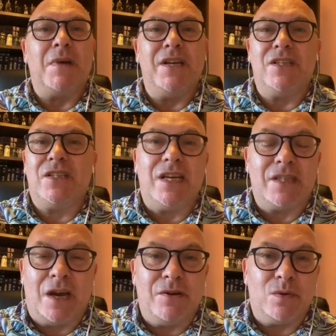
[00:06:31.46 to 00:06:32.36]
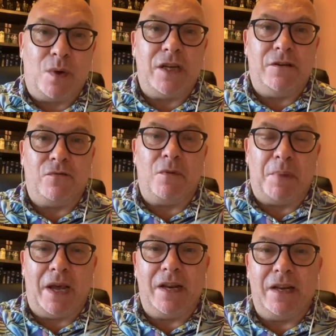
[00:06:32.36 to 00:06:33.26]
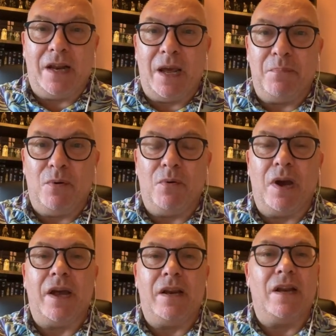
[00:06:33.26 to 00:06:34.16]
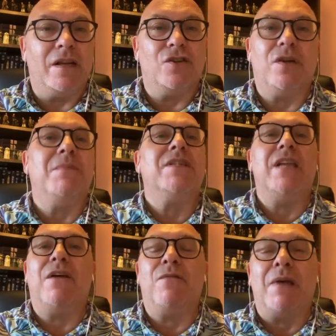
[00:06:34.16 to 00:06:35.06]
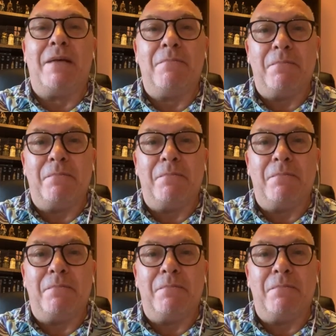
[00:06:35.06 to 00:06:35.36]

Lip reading: spending 6 hours waiting for a plane in an airport and little Jimmy's never,